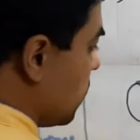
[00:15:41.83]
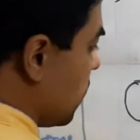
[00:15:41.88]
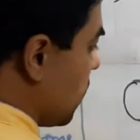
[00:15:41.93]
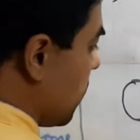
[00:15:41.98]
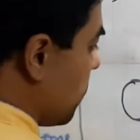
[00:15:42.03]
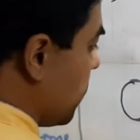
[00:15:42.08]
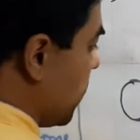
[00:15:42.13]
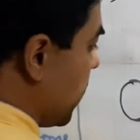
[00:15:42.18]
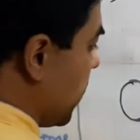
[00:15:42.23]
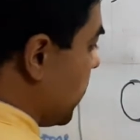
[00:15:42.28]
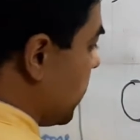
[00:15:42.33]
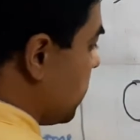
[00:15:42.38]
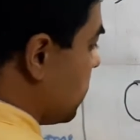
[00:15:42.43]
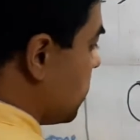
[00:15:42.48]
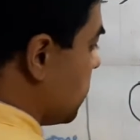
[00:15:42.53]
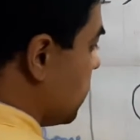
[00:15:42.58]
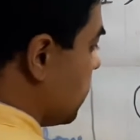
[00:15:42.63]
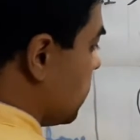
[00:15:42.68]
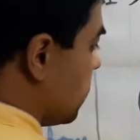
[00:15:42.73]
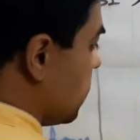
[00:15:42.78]

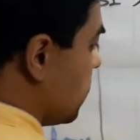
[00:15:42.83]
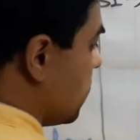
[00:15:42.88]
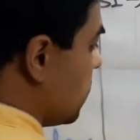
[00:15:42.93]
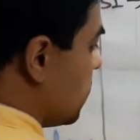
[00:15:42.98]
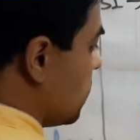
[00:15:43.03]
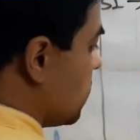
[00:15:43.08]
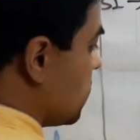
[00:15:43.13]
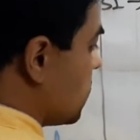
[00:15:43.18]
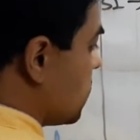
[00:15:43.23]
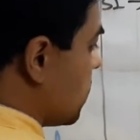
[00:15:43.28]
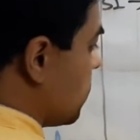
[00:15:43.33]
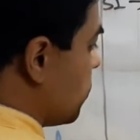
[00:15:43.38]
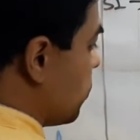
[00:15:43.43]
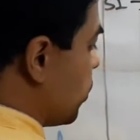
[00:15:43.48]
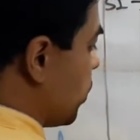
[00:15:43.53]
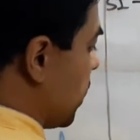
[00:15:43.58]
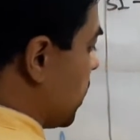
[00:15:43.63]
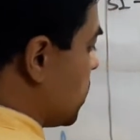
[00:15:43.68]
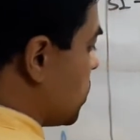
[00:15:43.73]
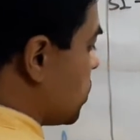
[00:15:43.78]
apply some
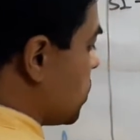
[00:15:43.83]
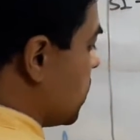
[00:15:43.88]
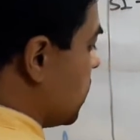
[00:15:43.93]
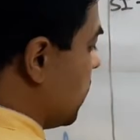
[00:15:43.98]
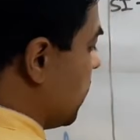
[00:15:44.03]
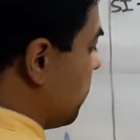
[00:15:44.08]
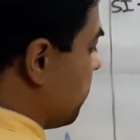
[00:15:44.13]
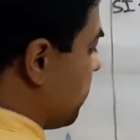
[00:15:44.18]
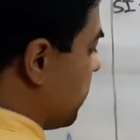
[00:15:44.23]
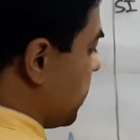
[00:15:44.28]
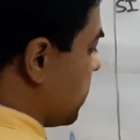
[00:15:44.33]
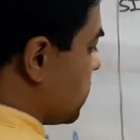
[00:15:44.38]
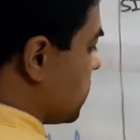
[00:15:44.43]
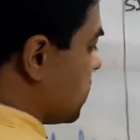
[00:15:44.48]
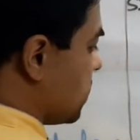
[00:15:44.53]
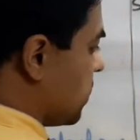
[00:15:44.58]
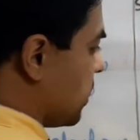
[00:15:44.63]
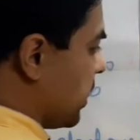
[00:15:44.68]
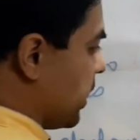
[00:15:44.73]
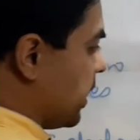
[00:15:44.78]
potential
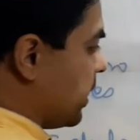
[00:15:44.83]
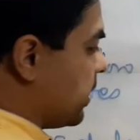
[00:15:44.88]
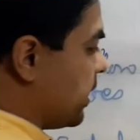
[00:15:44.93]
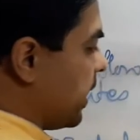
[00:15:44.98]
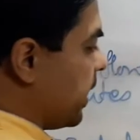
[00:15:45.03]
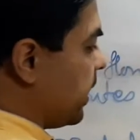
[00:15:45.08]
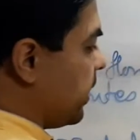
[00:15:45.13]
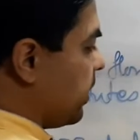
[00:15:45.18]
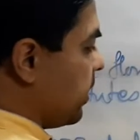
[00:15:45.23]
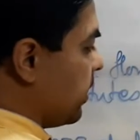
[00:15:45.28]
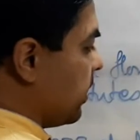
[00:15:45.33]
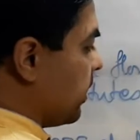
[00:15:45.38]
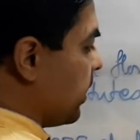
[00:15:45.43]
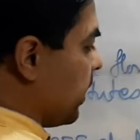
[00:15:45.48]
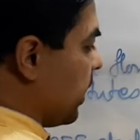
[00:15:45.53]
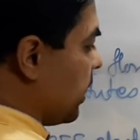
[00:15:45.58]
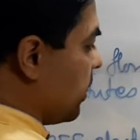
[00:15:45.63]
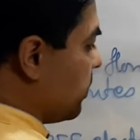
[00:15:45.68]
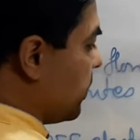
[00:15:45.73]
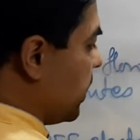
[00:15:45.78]
difference, and that
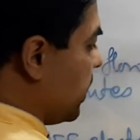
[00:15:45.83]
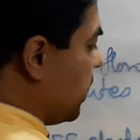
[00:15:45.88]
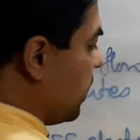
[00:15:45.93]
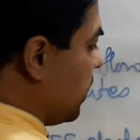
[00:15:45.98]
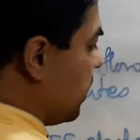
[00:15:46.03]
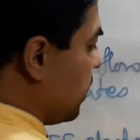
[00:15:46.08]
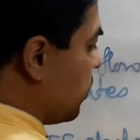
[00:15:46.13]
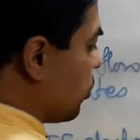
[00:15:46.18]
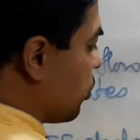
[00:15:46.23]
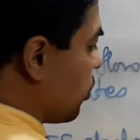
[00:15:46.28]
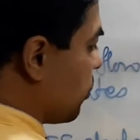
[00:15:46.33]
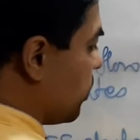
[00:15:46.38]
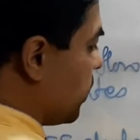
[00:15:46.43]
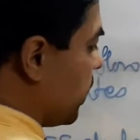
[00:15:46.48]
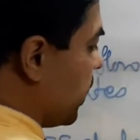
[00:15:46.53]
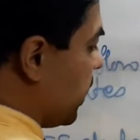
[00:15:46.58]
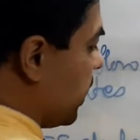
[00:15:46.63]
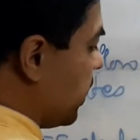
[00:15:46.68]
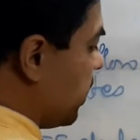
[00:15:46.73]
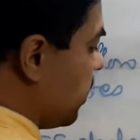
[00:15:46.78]
can be
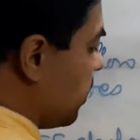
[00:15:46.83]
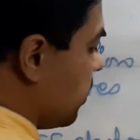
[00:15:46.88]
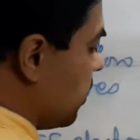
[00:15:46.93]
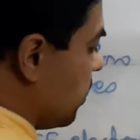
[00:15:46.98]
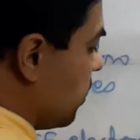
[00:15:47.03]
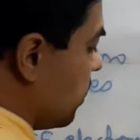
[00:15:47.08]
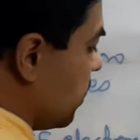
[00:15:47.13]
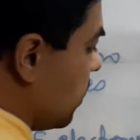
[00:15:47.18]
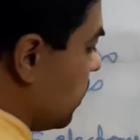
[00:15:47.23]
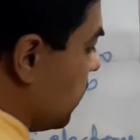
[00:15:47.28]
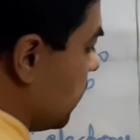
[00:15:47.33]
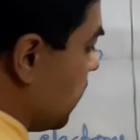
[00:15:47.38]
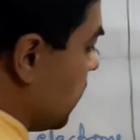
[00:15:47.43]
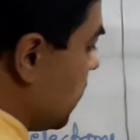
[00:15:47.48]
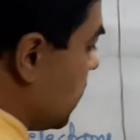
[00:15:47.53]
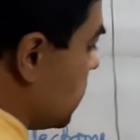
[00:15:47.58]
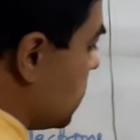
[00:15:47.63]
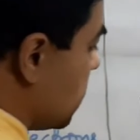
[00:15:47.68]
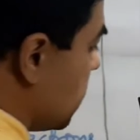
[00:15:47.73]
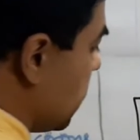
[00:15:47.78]
obtained
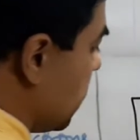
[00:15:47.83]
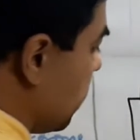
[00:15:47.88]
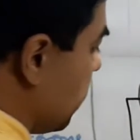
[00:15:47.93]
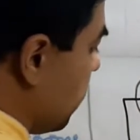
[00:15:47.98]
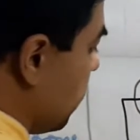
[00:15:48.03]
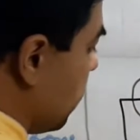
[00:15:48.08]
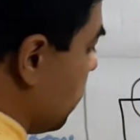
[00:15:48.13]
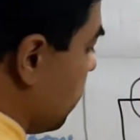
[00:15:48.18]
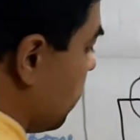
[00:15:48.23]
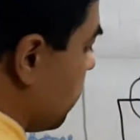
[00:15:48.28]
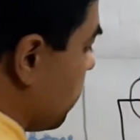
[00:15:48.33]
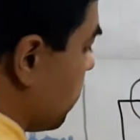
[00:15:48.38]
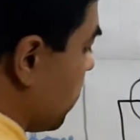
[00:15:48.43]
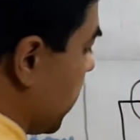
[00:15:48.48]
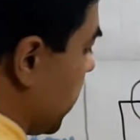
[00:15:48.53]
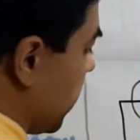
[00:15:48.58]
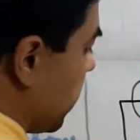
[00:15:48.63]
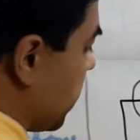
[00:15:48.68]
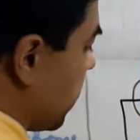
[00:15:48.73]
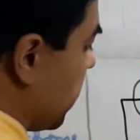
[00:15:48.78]
easily
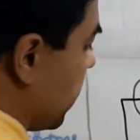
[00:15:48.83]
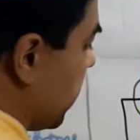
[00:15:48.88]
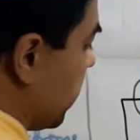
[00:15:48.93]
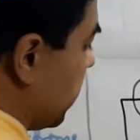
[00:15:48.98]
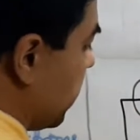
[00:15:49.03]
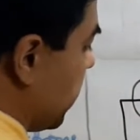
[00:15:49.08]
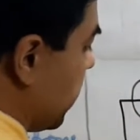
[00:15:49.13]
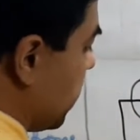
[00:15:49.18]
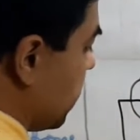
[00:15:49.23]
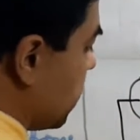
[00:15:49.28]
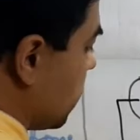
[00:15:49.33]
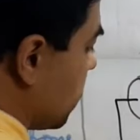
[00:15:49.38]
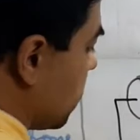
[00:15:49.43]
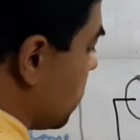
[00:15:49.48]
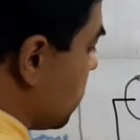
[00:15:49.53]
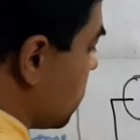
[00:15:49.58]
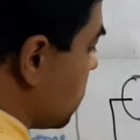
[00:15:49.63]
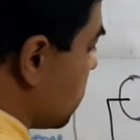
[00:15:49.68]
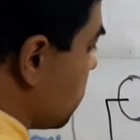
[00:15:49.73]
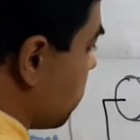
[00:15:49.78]
by connecting
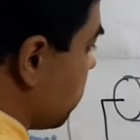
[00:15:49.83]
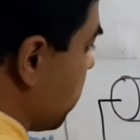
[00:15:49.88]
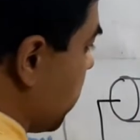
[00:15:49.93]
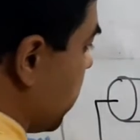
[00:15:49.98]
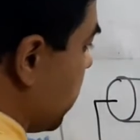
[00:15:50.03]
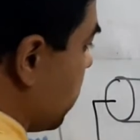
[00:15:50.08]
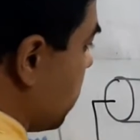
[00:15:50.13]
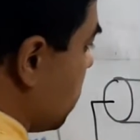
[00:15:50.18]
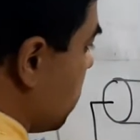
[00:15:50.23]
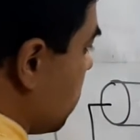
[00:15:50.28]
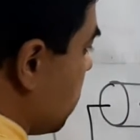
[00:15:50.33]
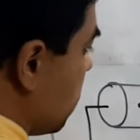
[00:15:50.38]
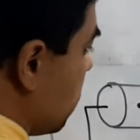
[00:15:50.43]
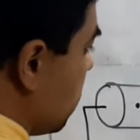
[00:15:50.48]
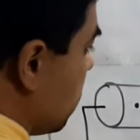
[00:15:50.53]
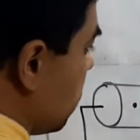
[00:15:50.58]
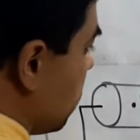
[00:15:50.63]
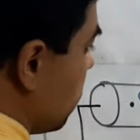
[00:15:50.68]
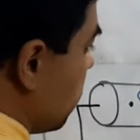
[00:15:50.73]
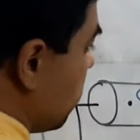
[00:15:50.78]
the wire
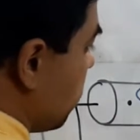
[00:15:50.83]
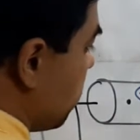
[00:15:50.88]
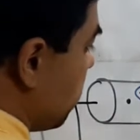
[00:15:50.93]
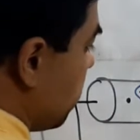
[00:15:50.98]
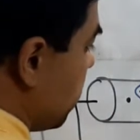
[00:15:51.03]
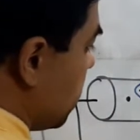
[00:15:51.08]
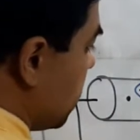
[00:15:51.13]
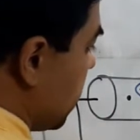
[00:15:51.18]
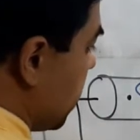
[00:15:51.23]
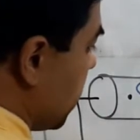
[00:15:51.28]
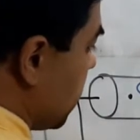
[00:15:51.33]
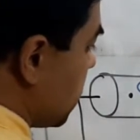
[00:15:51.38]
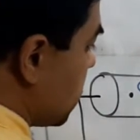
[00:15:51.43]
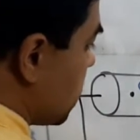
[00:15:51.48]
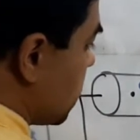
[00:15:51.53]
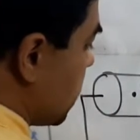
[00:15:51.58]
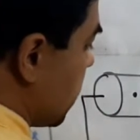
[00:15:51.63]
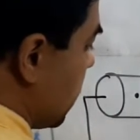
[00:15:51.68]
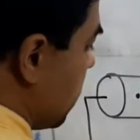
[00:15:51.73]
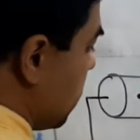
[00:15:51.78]
with a
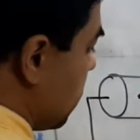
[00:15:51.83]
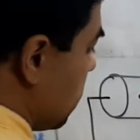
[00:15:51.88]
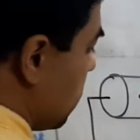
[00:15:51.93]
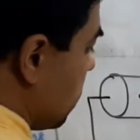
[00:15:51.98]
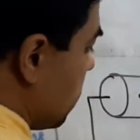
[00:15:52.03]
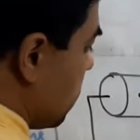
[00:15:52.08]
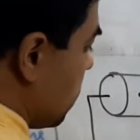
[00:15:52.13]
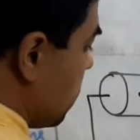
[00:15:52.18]
cell.